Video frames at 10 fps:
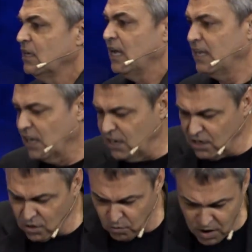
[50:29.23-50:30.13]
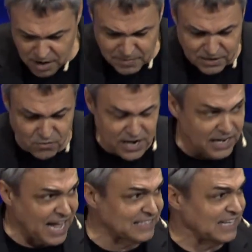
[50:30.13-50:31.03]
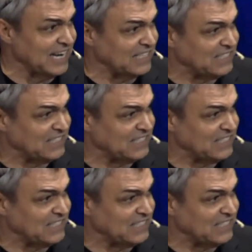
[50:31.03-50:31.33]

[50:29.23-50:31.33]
And the little woman, realizing that